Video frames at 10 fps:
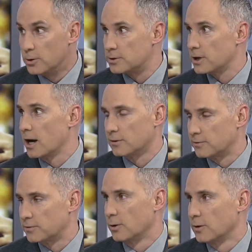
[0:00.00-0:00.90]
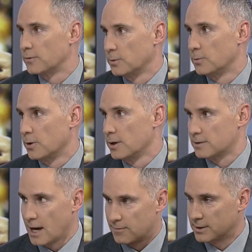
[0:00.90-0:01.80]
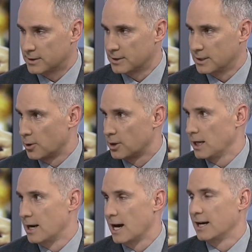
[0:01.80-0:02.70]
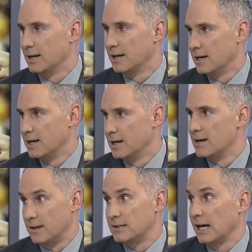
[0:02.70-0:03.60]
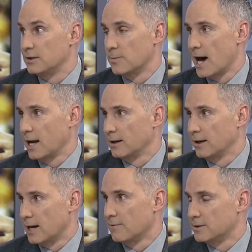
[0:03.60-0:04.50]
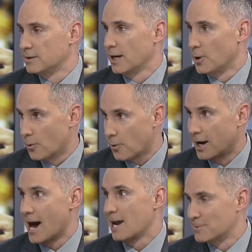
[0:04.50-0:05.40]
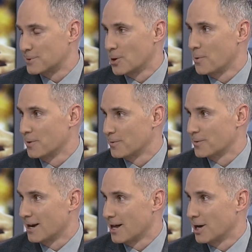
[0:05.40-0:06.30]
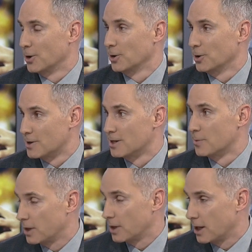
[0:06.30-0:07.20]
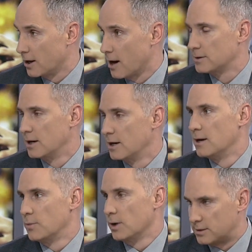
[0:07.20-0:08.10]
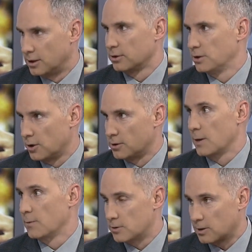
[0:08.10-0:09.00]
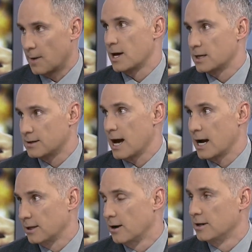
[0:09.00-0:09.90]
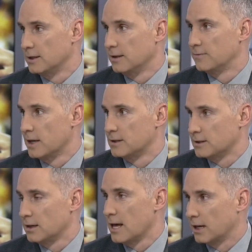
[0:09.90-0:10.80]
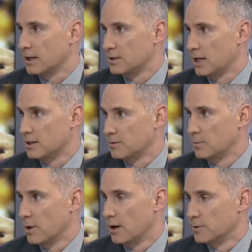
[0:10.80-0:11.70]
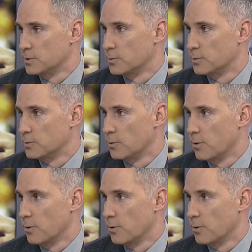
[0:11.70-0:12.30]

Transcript: on the floor for the Warriors, obviously no Clay tonight, things change dramatically. And obviously, I know Ron Adams is hoping for that a lot earlier than the playoffs playoffs, but it still shows that when Draymond is locked in on defense, a lot can change for the better for these Warriors.